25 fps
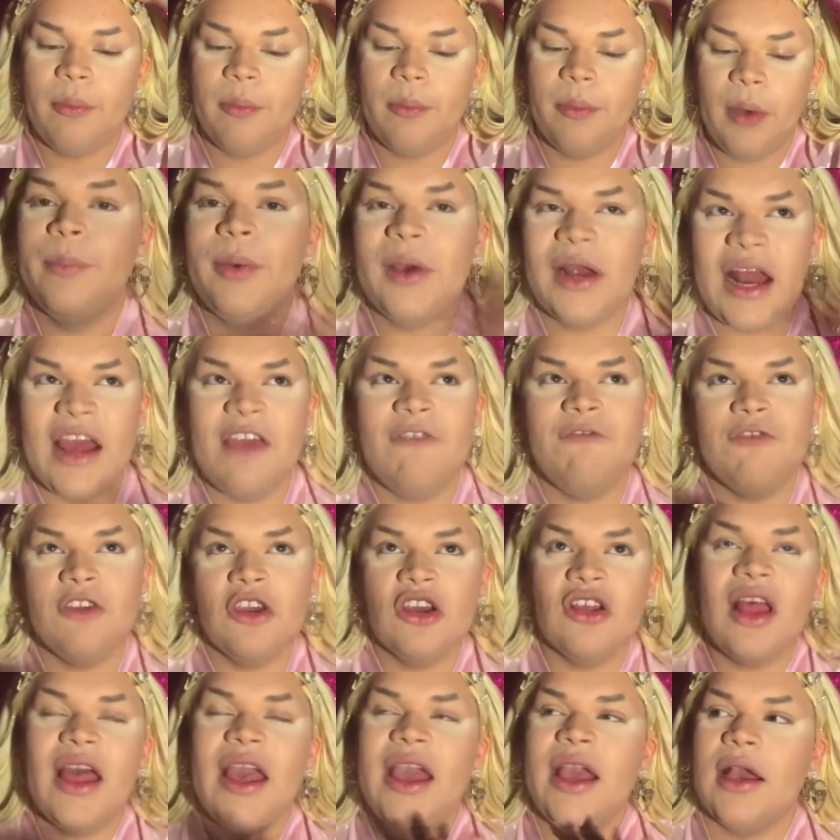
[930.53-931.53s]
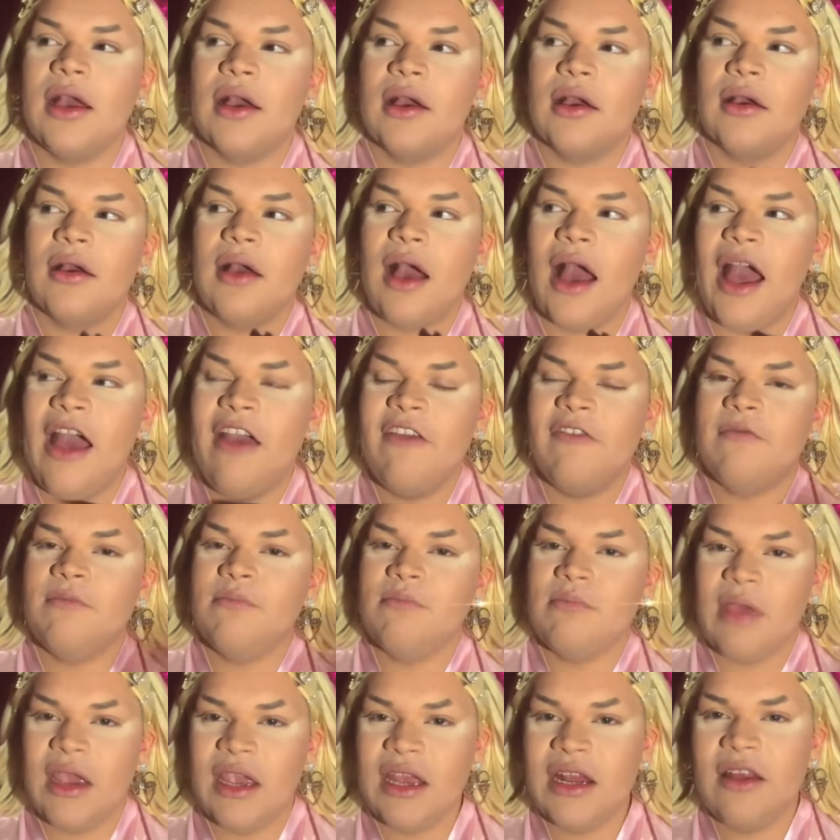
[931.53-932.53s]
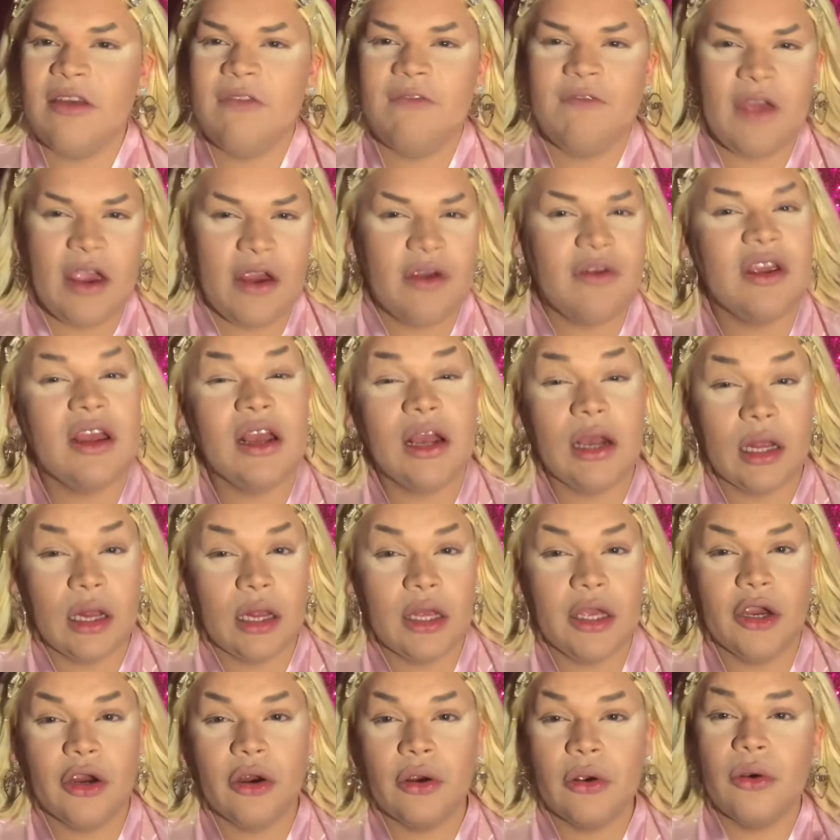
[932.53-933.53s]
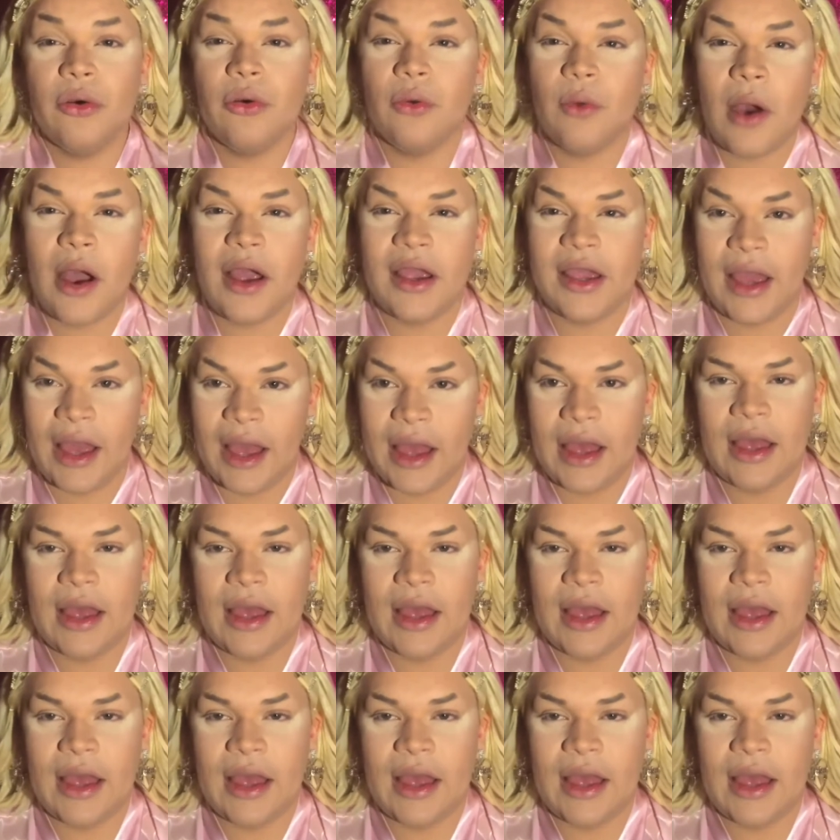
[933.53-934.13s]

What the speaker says: but I feel like I've made it very clear who I